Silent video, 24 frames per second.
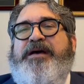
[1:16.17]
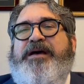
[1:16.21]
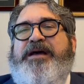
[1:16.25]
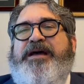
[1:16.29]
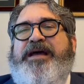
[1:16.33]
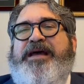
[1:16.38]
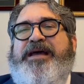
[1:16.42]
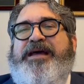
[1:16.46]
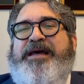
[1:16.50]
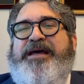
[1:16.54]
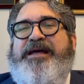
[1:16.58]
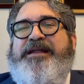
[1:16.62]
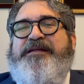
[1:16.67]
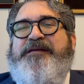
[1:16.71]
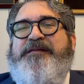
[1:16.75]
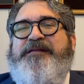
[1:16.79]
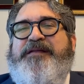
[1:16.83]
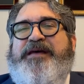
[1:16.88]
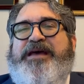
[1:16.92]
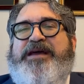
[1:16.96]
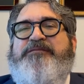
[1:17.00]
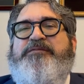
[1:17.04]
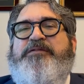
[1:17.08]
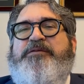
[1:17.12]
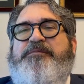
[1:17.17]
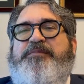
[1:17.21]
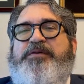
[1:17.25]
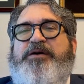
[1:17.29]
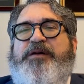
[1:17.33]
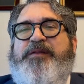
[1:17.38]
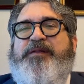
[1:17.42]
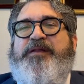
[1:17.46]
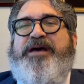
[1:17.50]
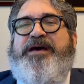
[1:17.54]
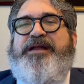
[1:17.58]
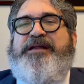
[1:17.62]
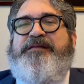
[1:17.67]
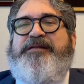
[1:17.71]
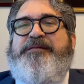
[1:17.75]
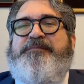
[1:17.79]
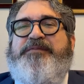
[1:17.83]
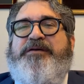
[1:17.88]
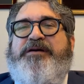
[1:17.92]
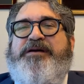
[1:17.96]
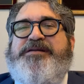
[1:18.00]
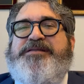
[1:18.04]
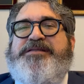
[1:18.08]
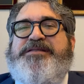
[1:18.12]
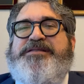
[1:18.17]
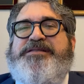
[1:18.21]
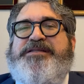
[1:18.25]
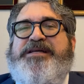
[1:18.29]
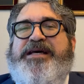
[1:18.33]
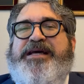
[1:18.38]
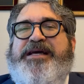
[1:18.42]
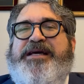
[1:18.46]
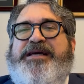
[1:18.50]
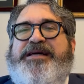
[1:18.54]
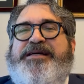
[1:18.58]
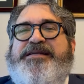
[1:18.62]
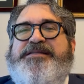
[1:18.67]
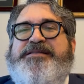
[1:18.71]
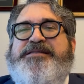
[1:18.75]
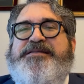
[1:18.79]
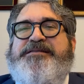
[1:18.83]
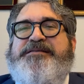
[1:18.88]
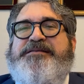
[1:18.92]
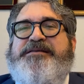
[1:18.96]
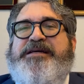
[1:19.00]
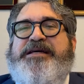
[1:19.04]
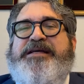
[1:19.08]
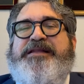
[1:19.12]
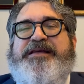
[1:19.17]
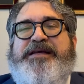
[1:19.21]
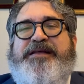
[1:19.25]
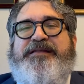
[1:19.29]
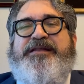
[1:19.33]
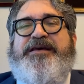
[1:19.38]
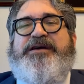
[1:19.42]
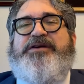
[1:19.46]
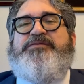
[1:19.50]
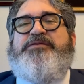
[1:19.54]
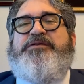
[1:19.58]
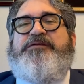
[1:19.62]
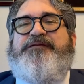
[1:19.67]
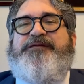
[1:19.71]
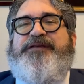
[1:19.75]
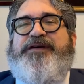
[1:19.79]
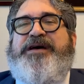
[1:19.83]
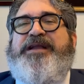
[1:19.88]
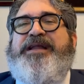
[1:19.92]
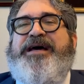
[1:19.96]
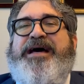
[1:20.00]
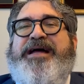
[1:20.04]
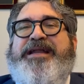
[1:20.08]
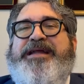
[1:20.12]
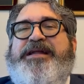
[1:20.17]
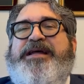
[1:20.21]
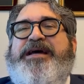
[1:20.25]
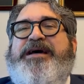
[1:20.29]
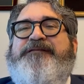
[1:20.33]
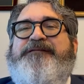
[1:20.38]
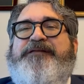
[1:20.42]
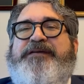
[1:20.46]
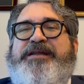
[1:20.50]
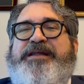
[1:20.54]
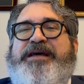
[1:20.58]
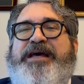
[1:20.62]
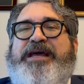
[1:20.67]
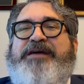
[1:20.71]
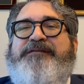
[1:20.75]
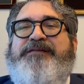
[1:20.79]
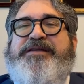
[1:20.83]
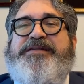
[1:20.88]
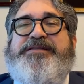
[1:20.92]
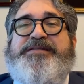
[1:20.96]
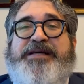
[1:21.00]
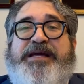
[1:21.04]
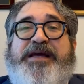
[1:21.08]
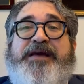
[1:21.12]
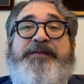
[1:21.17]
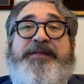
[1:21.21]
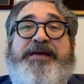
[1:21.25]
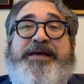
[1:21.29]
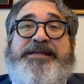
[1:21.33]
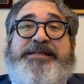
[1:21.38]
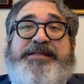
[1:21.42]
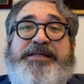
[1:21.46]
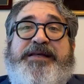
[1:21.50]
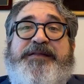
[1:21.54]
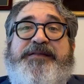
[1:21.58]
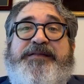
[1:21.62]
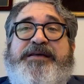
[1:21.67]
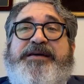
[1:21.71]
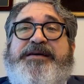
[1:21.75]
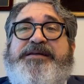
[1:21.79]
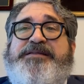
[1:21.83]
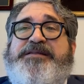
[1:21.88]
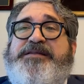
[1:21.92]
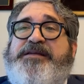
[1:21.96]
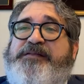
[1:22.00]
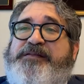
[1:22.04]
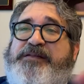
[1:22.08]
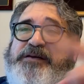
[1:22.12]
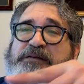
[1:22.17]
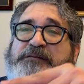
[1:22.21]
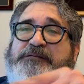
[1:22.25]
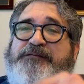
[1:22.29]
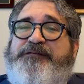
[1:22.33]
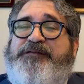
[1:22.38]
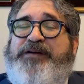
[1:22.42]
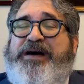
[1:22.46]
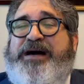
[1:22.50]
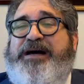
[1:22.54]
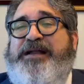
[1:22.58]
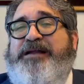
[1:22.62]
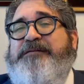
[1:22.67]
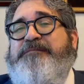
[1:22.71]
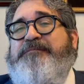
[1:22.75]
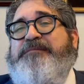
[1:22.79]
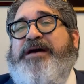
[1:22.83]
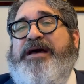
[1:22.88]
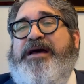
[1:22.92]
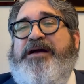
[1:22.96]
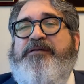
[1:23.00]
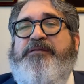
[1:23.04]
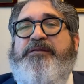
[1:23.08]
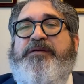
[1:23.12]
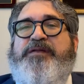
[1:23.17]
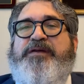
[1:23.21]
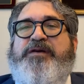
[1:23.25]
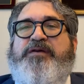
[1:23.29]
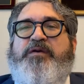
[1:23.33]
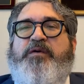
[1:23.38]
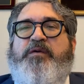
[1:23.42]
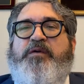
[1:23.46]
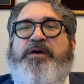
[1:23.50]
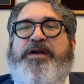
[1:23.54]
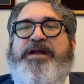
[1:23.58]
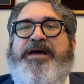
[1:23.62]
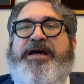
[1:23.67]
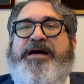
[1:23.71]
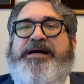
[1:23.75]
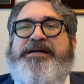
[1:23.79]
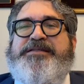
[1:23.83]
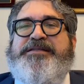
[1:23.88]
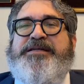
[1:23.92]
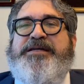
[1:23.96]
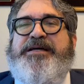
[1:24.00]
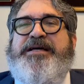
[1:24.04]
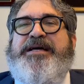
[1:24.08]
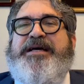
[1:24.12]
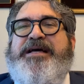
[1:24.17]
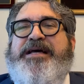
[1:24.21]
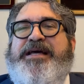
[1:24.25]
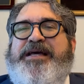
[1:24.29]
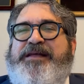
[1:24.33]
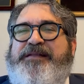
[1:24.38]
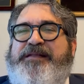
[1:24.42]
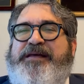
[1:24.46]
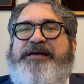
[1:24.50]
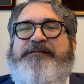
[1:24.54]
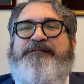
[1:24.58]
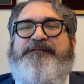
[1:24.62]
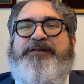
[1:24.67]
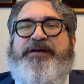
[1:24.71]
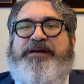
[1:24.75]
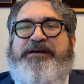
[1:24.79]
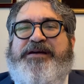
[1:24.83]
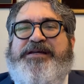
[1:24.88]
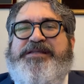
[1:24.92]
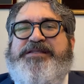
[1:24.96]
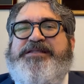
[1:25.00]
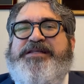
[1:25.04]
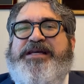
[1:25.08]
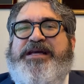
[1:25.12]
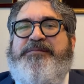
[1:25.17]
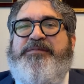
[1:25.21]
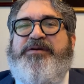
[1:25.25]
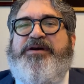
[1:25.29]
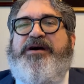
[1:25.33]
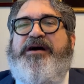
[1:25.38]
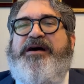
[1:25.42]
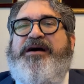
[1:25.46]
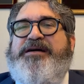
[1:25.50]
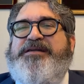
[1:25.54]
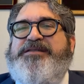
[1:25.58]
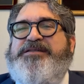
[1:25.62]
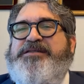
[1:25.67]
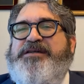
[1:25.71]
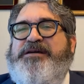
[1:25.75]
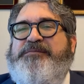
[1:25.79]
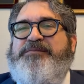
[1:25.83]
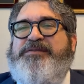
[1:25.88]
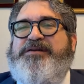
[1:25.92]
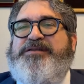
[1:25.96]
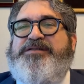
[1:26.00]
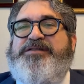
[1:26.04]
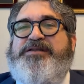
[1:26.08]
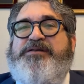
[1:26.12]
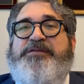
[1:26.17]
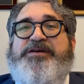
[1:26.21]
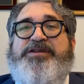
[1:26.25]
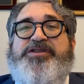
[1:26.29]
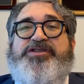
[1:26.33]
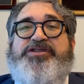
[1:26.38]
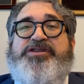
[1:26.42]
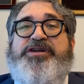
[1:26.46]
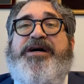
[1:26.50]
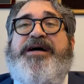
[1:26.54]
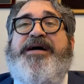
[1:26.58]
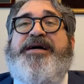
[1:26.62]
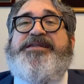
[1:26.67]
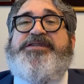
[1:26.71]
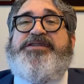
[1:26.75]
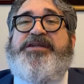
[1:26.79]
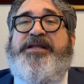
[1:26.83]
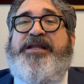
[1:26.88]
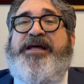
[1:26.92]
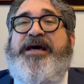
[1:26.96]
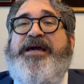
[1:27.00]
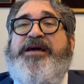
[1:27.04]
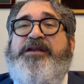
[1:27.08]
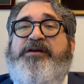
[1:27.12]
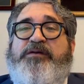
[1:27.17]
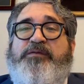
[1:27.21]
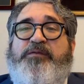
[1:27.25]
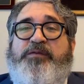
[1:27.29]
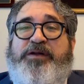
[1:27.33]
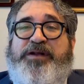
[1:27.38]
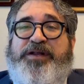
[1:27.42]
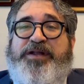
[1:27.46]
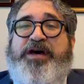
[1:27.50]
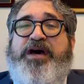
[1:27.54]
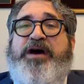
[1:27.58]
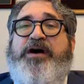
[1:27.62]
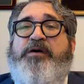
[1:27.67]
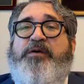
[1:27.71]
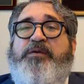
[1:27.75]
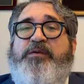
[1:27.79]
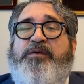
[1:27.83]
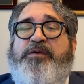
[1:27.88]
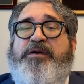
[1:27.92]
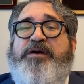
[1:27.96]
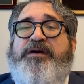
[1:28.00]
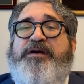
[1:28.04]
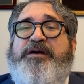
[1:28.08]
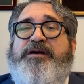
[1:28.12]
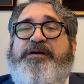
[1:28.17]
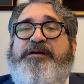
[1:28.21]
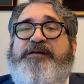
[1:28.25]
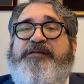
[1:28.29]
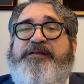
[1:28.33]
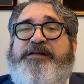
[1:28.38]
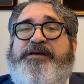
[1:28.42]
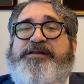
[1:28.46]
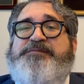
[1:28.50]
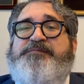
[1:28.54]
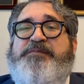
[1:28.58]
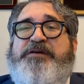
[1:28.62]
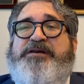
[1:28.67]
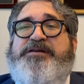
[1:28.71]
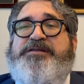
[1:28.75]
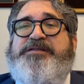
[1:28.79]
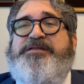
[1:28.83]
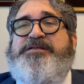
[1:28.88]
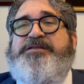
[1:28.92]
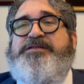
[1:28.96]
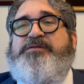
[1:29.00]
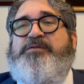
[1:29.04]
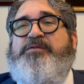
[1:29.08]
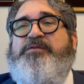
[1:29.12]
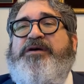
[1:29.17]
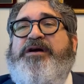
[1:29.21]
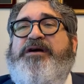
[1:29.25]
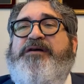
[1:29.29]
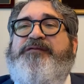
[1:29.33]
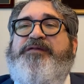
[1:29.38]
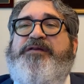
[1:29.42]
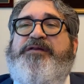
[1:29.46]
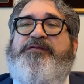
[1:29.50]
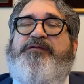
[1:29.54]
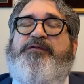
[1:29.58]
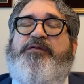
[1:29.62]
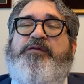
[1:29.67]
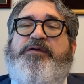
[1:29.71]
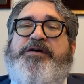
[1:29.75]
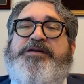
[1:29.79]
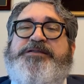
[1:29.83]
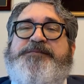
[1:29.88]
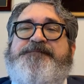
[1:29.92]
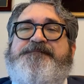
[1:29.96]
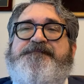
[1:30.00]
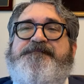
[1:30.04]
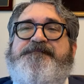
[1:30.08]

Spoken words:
And they will put that in the person's hands, and then they will fill out an affidavit saying they did this, and they'll file it back with the courthouse in that very same cause number, so a judge later will know this person's aware of the divorce.